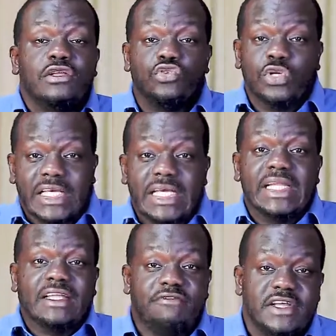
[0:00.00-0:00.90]
to
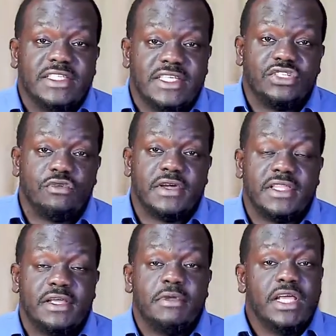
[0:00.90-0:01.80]
gain advantage over
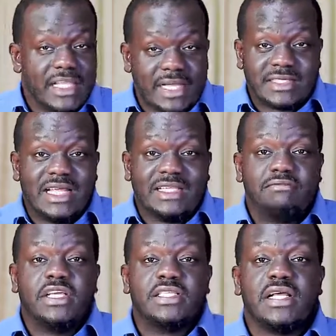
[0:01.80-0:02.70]
them. That's that
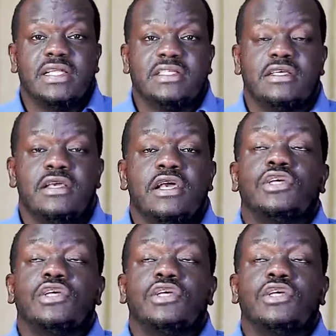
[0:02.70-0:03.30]
mentality.